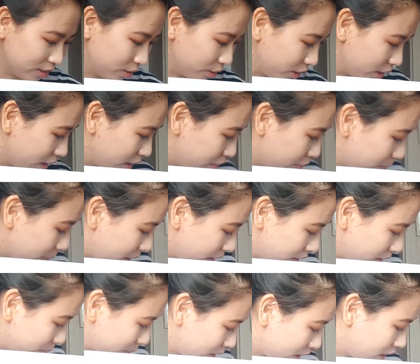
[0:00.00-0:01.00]
Okay, never mind.
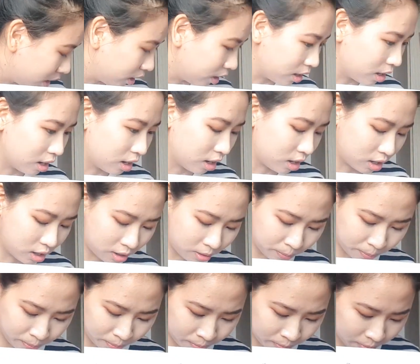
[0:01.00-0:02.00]
I'm kidding.
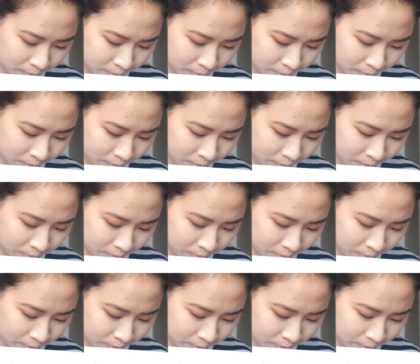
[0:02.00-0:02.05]
Um,